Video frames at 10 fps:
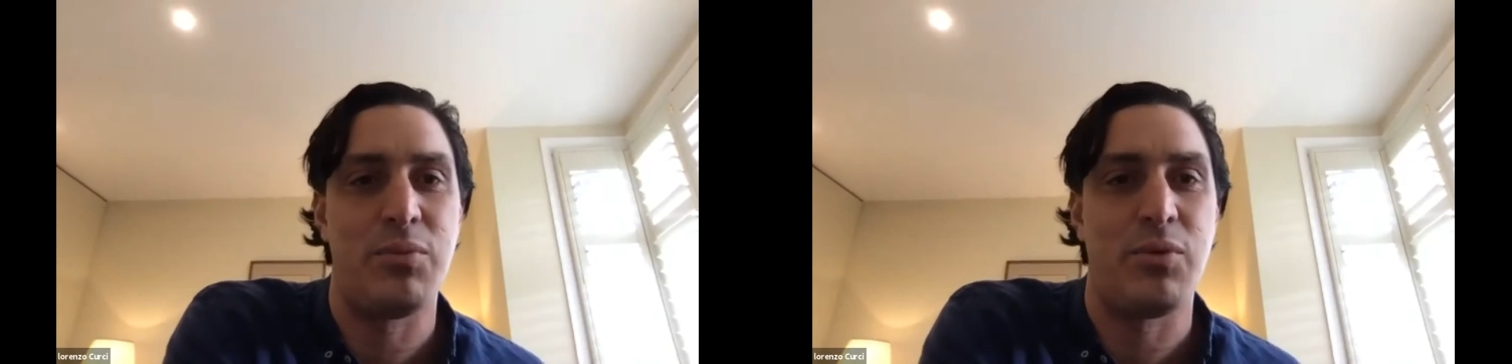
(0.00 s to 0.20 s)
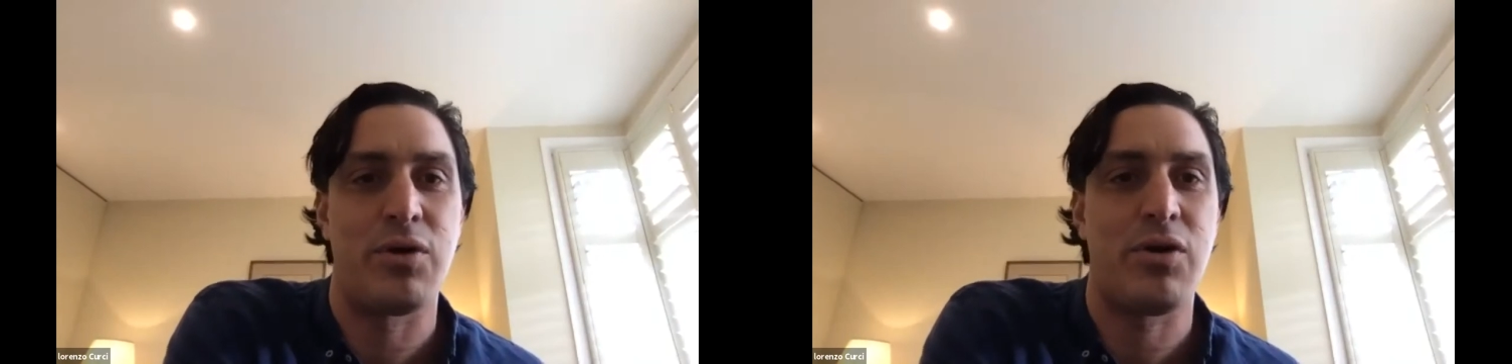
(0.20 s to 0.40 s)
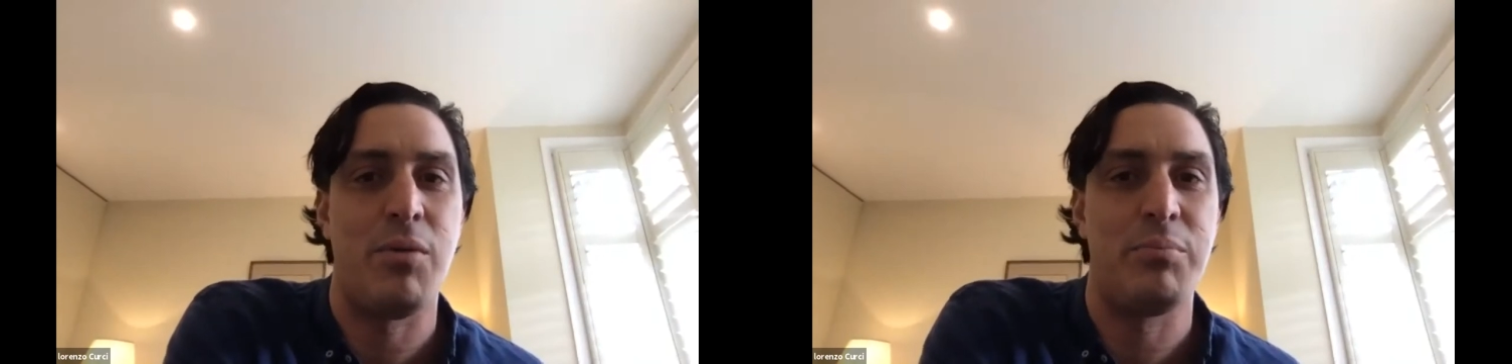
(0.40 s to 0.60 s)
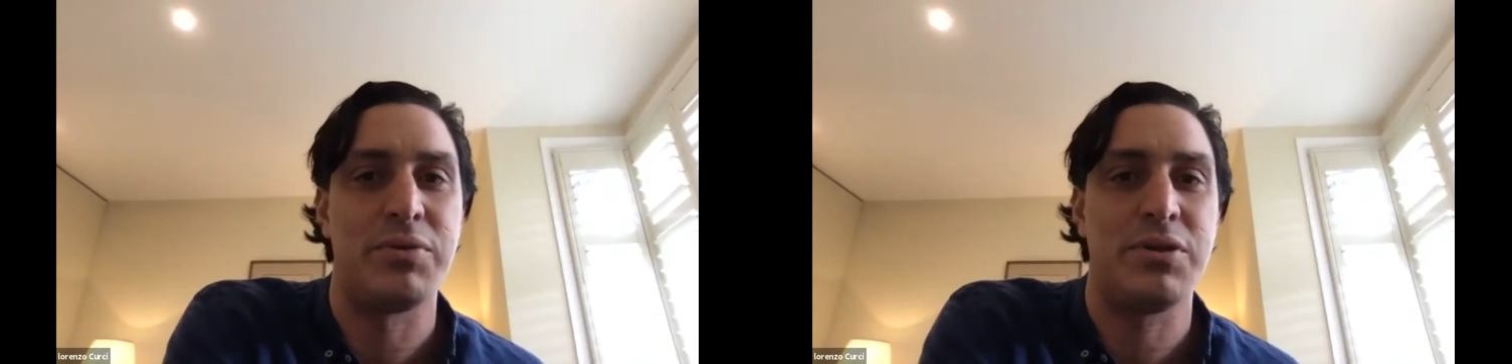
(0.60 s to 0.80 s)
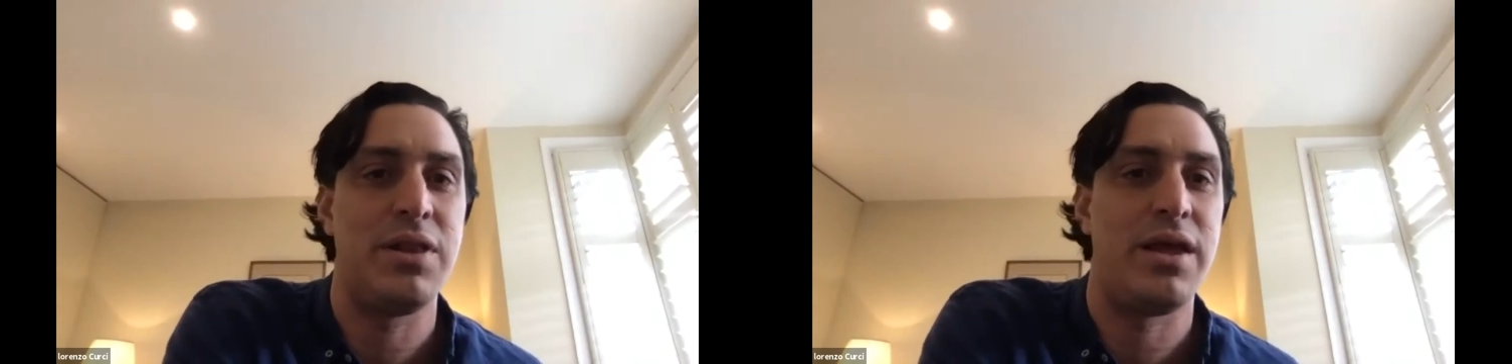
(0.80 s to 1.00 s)
more
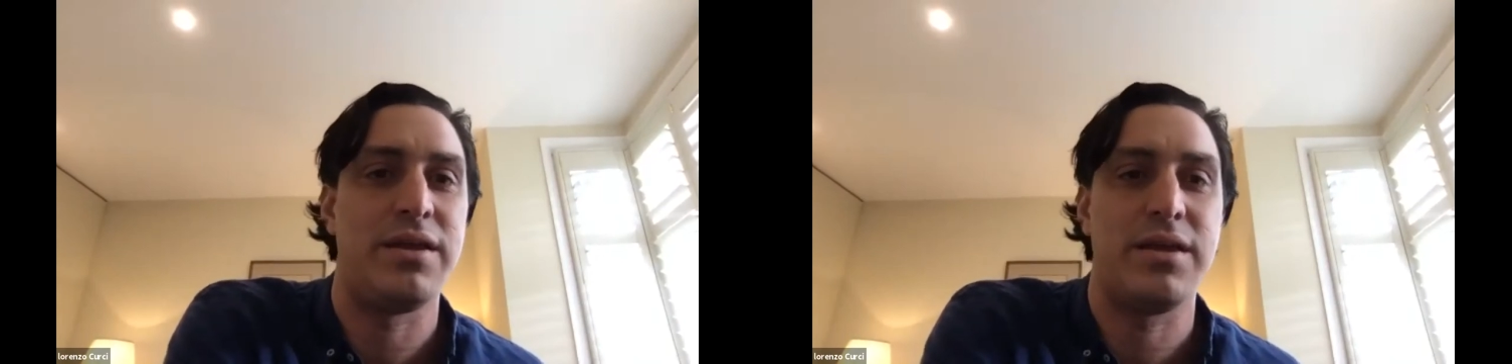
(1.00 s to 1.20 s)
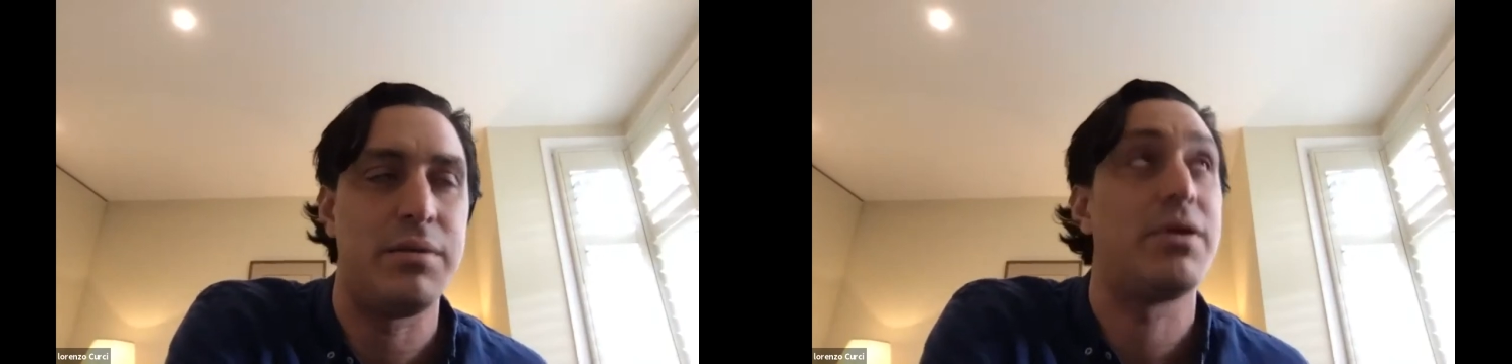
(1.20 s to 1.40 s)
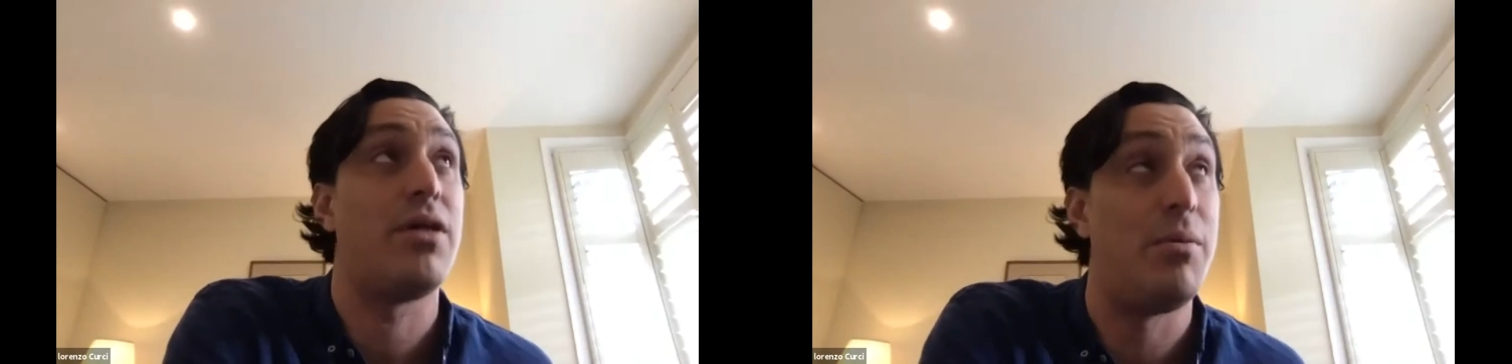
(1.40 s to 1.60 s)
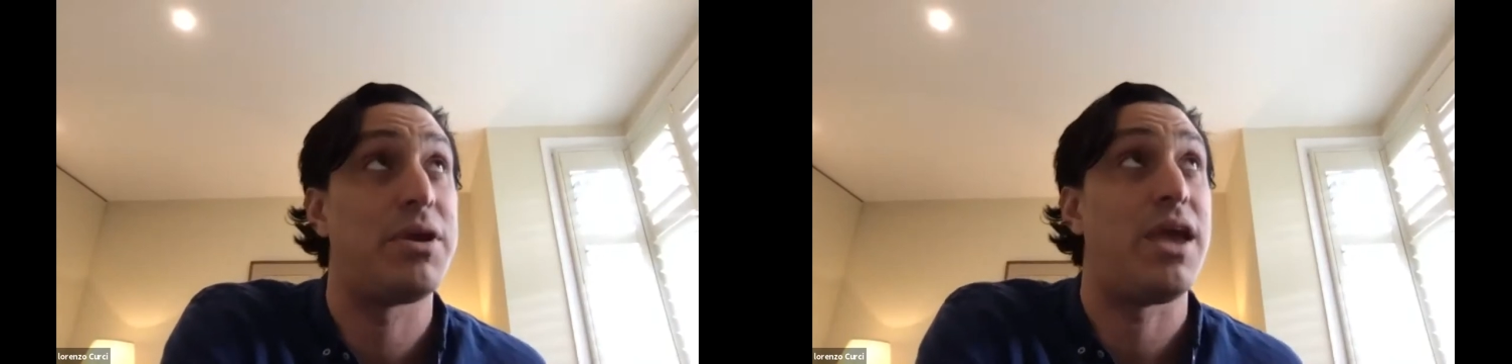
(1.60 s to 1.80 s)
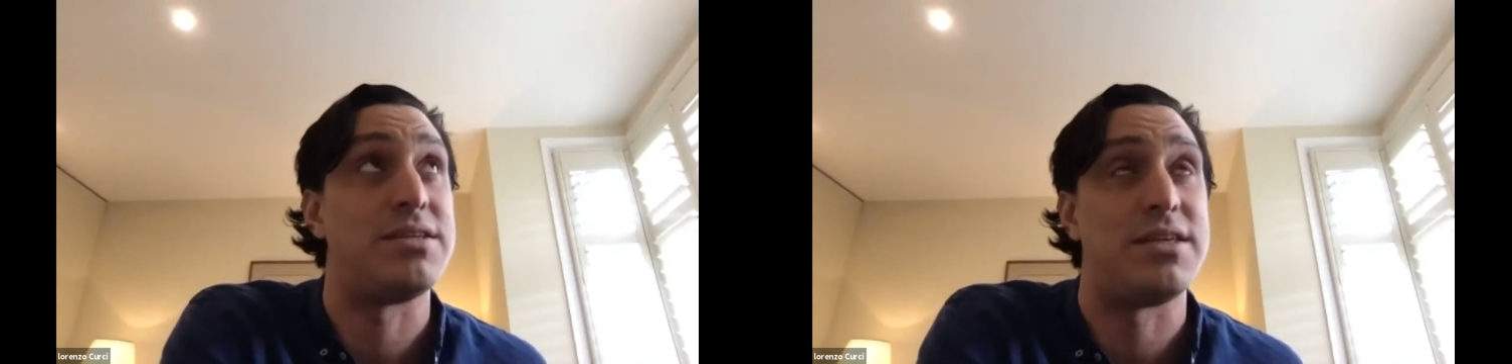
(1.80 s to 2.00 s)

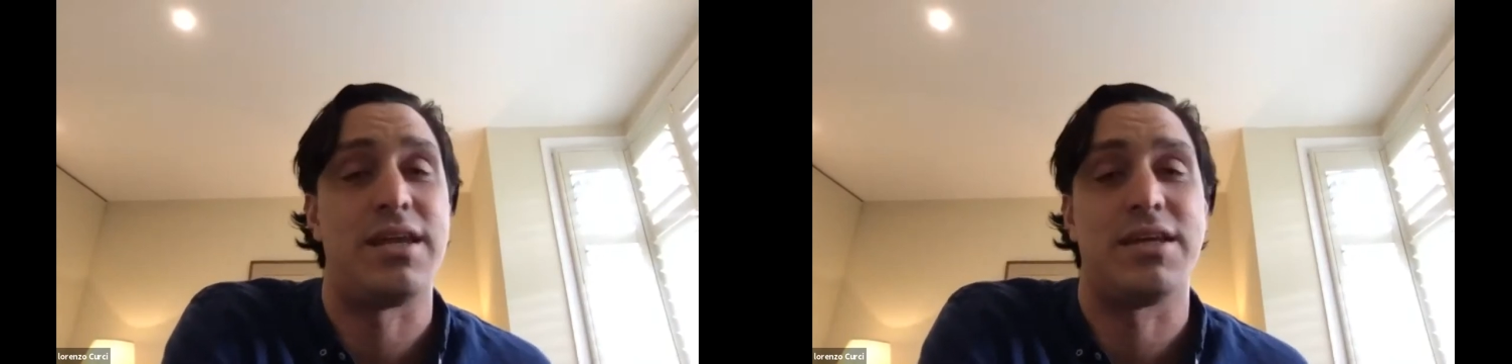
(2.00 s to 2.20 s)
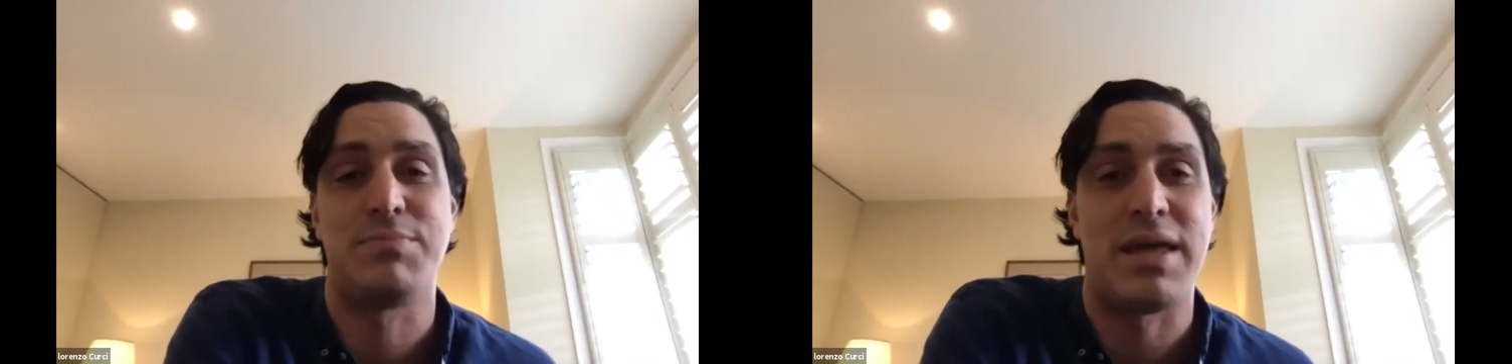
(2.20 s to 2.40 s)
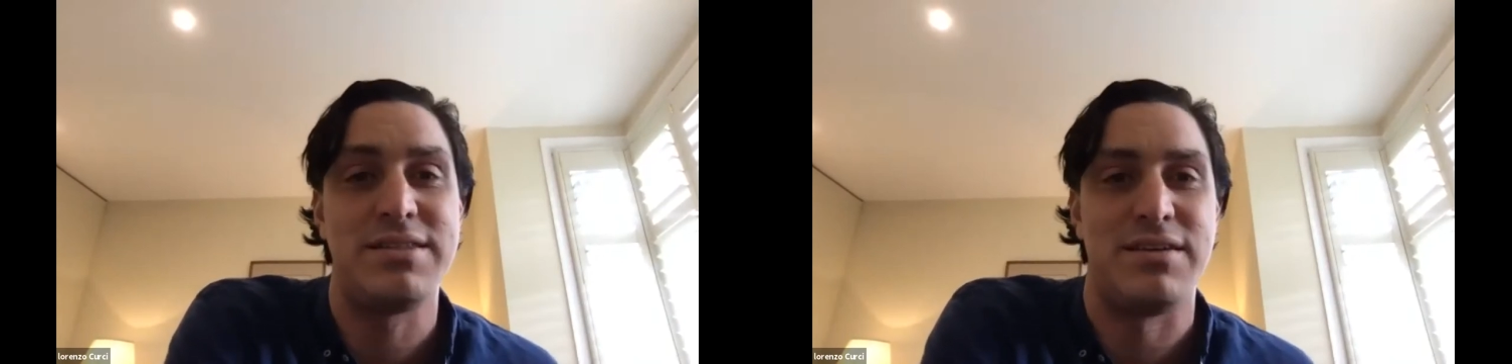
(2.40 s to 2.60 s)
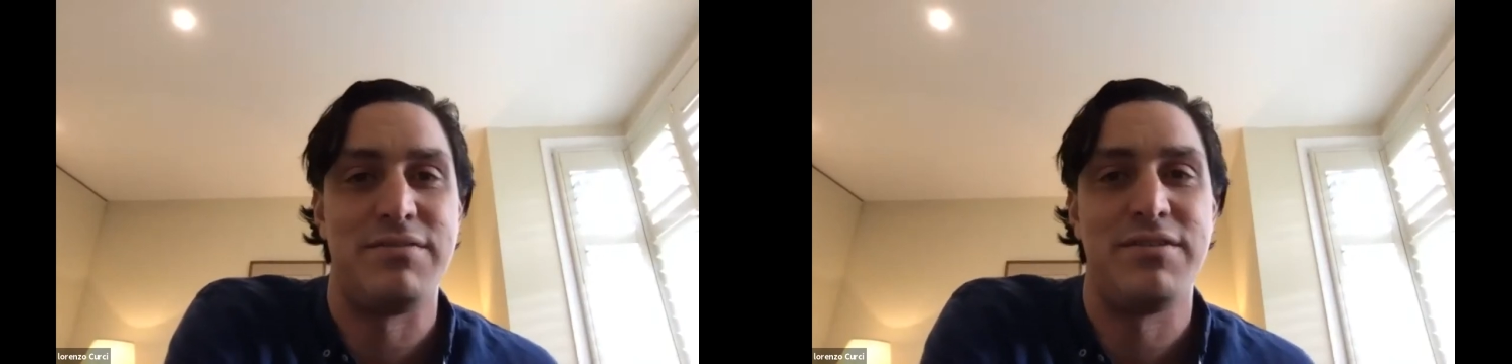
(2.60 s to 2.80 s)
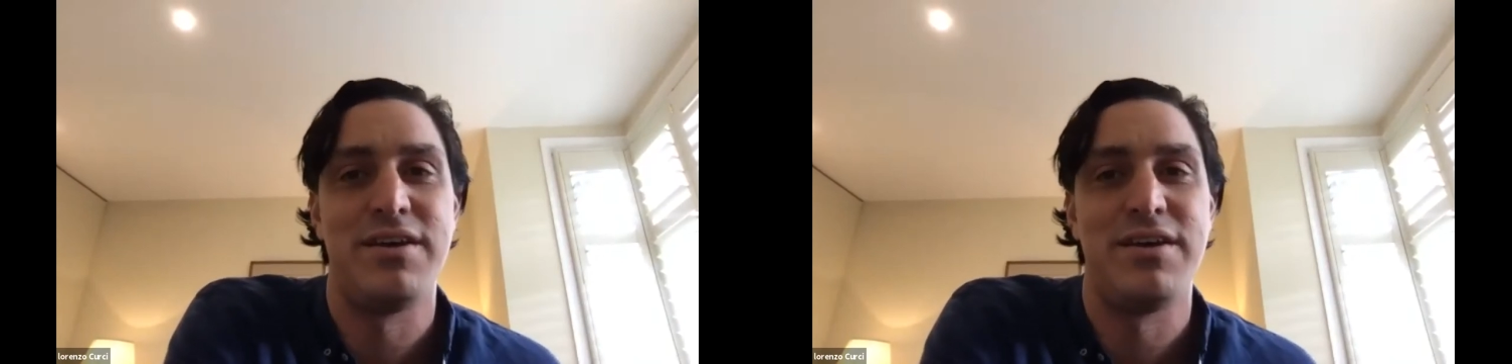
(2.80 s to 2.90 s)
complicated and expensive.